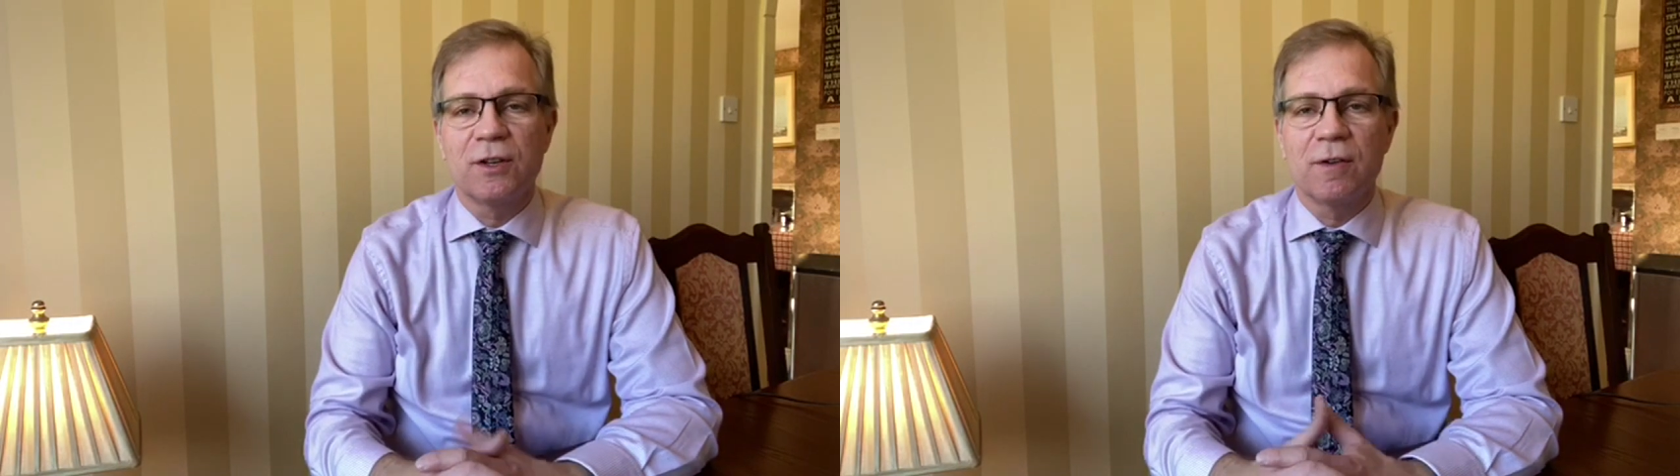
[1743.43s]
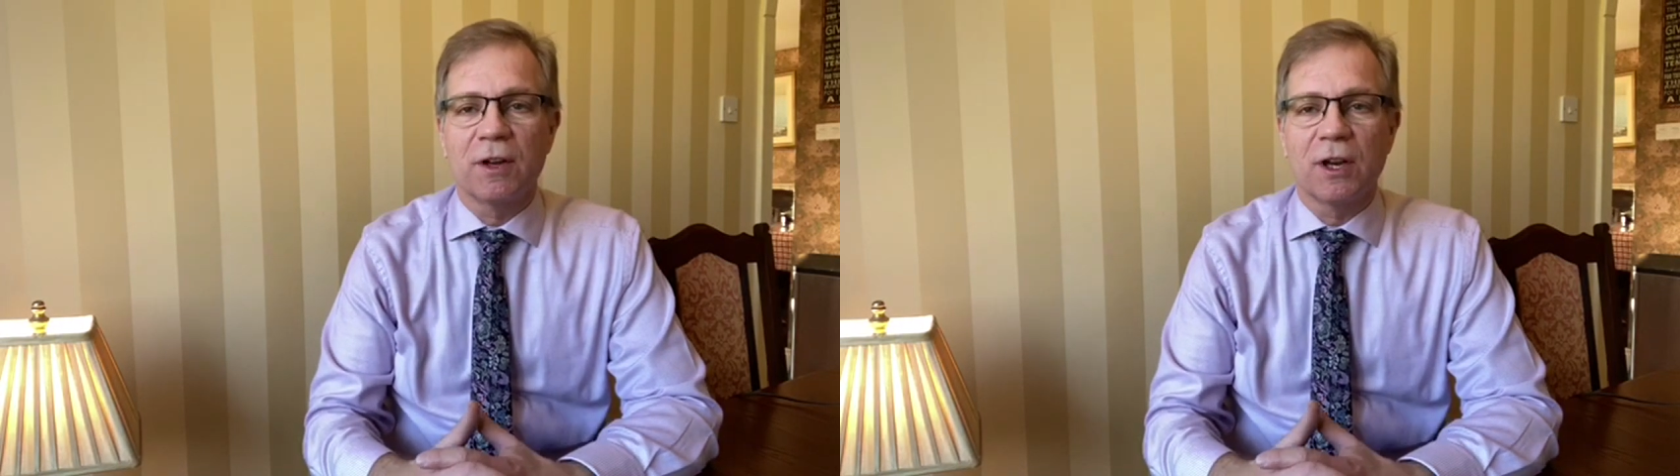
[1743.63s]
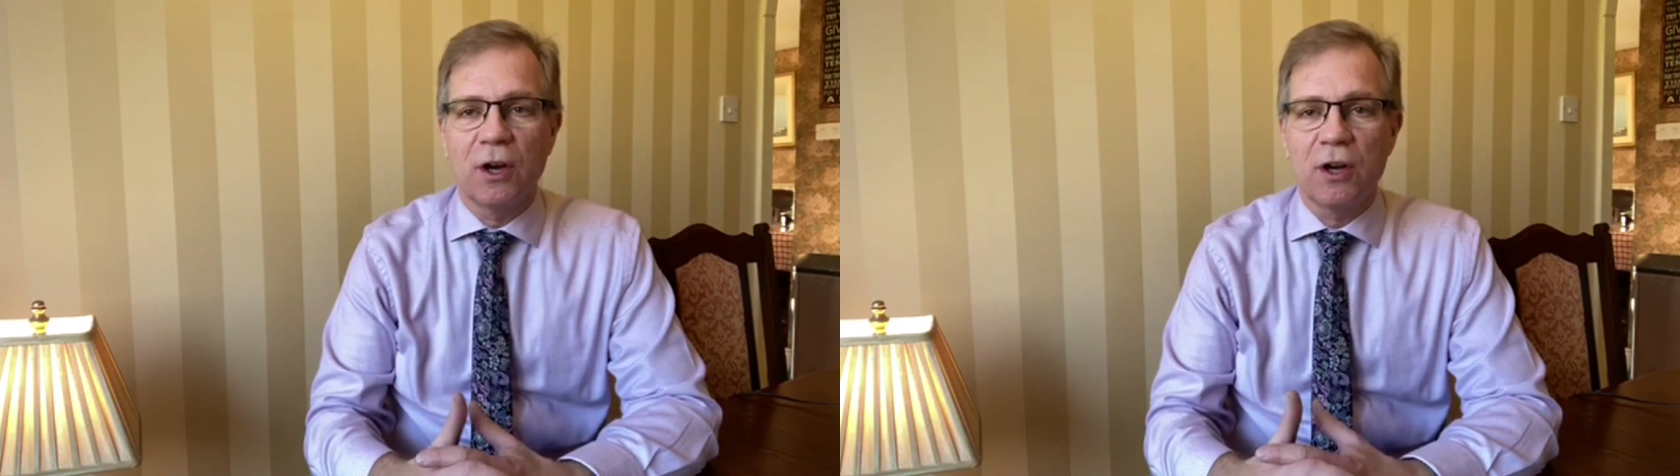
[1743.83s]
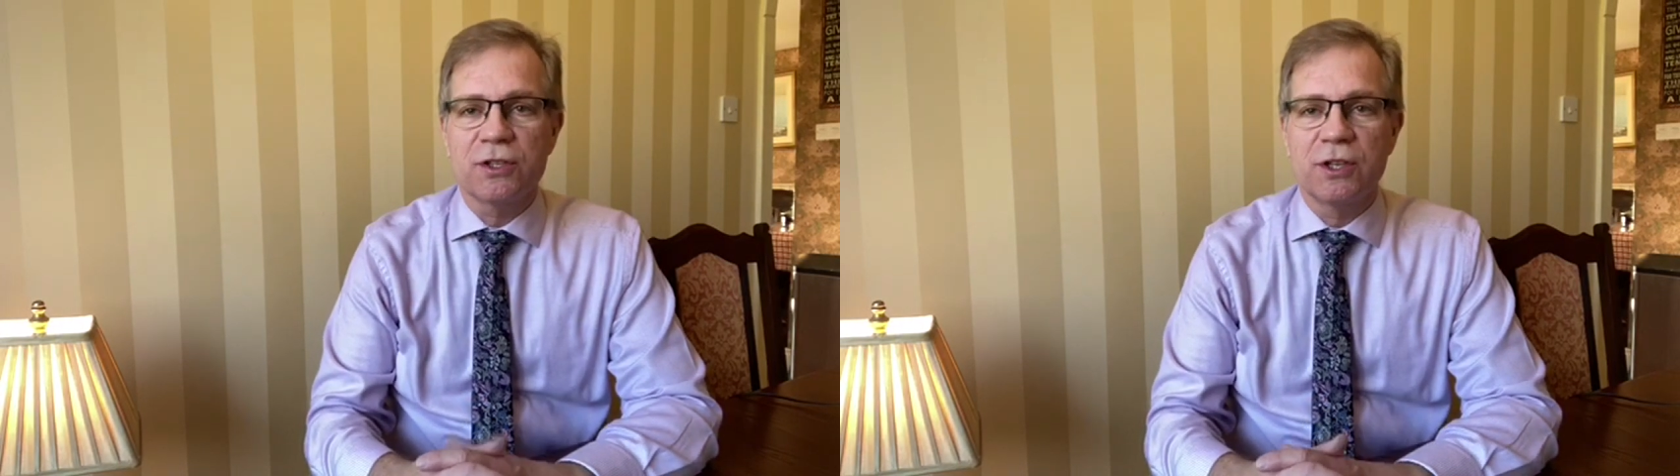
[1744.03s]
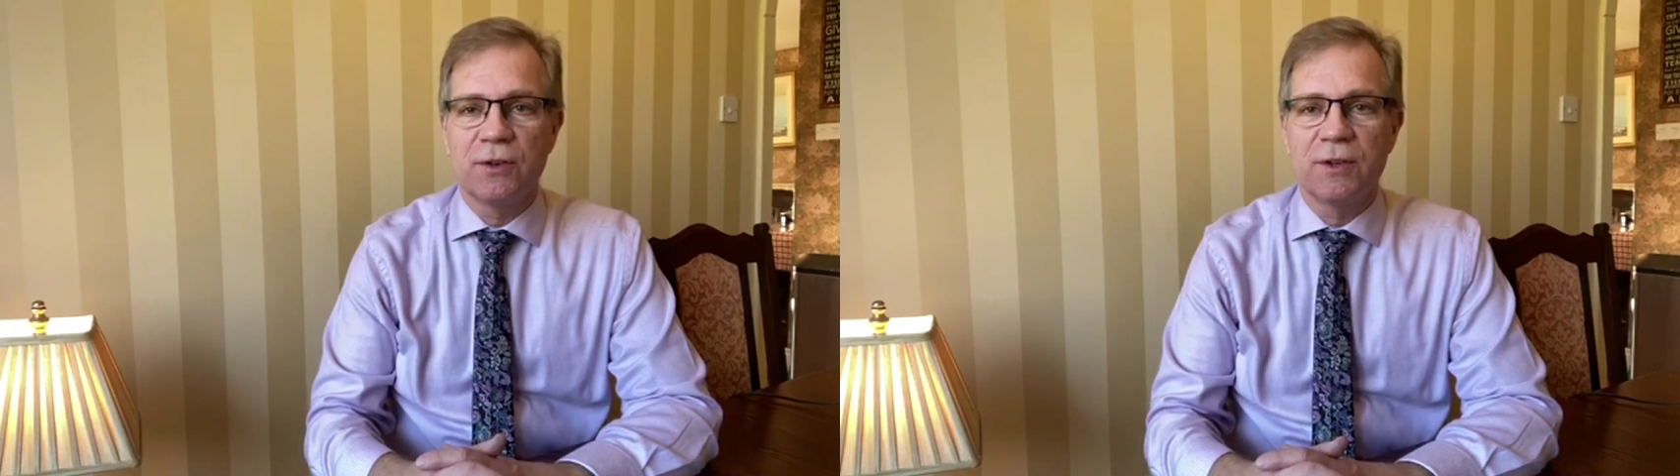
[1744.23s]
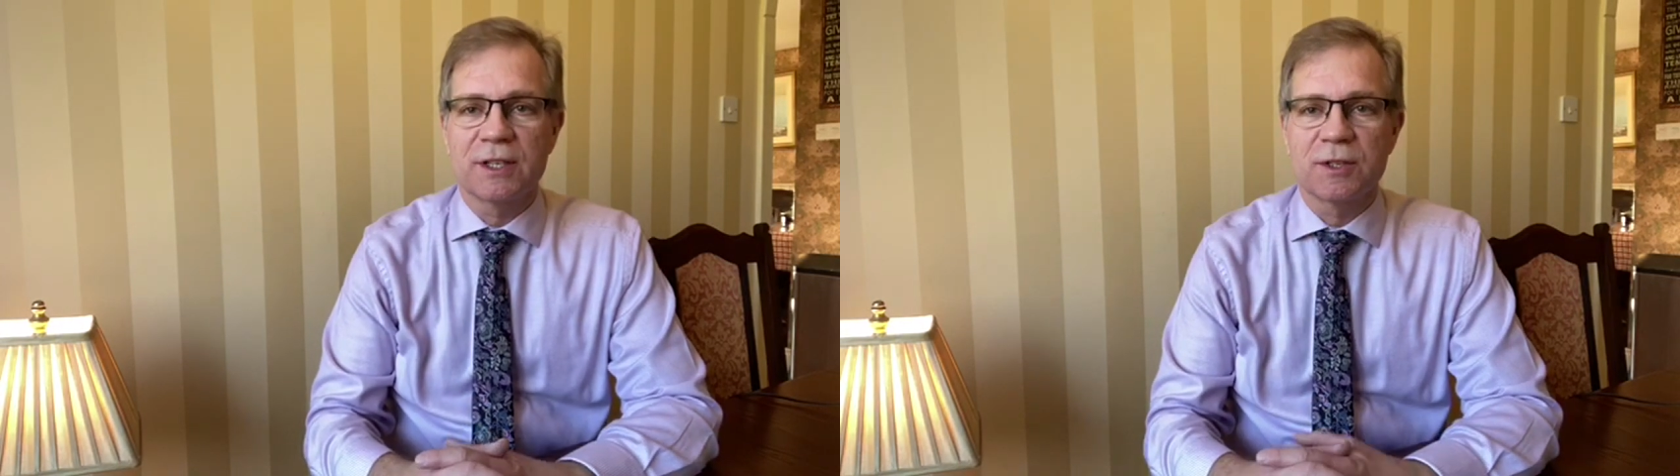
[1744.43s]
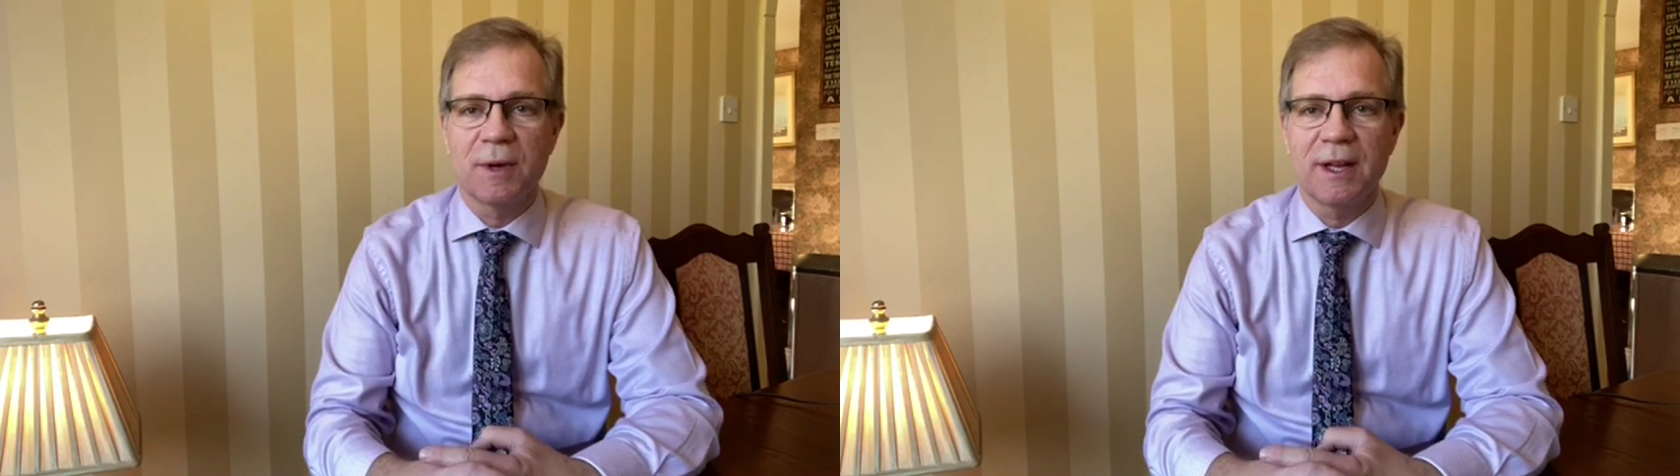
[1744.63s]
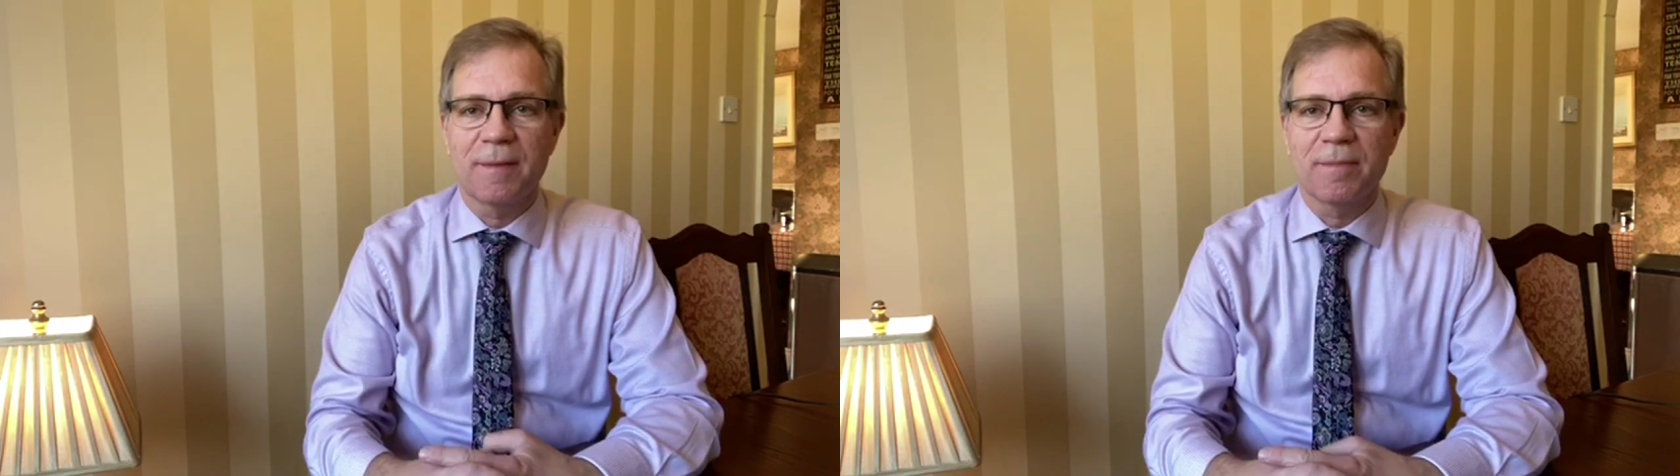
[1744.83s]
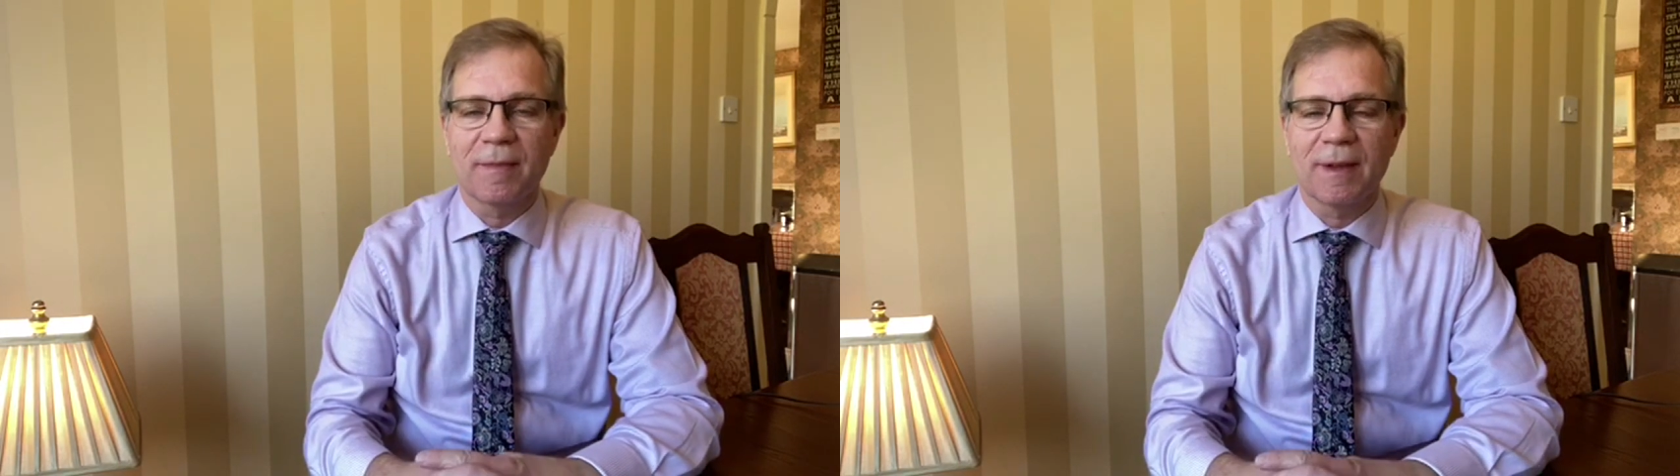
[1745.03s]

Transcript: you've got lots to do this week.